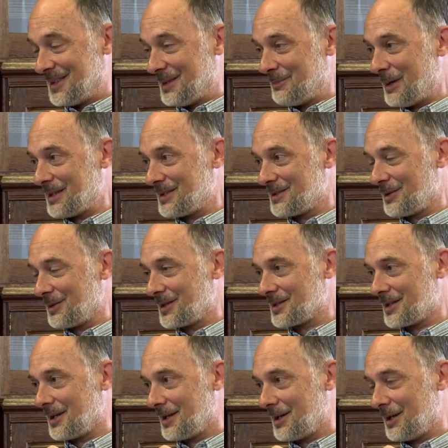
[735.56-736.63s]
the patterns on the
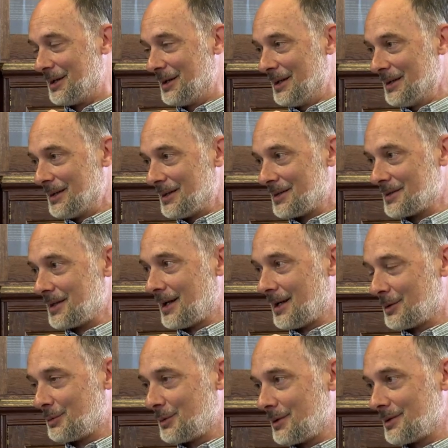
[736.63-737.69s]
sky as
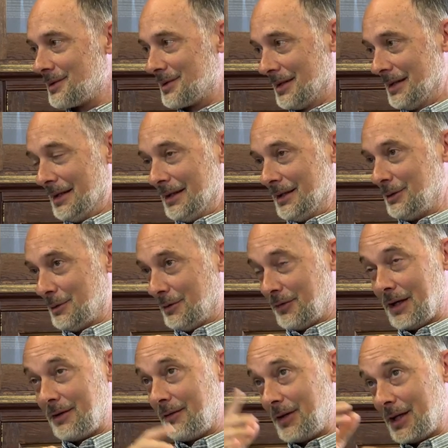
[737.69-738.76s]
that, whereas, you know, if
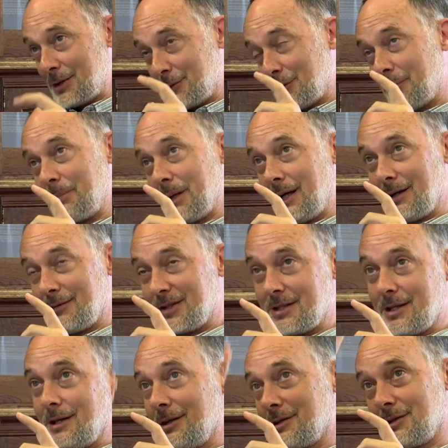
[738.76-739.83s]
I, if I saw a pile of
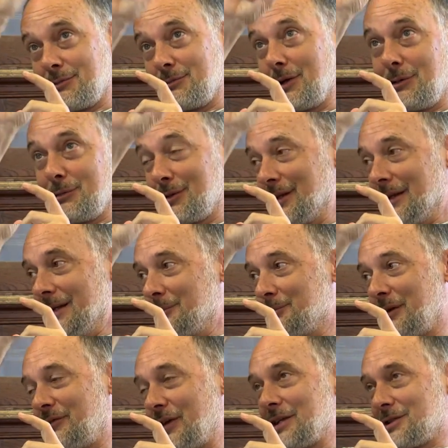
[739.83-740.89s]
stars that wrote
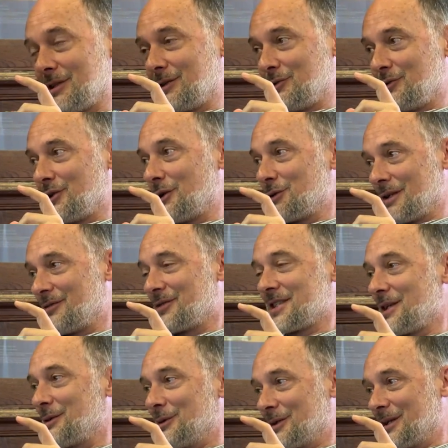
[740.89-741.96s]
Professor Joseph
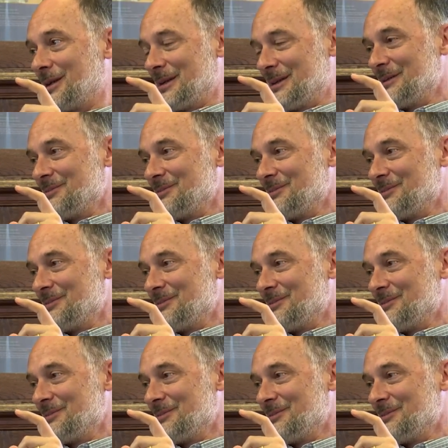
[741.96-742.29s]
Silk,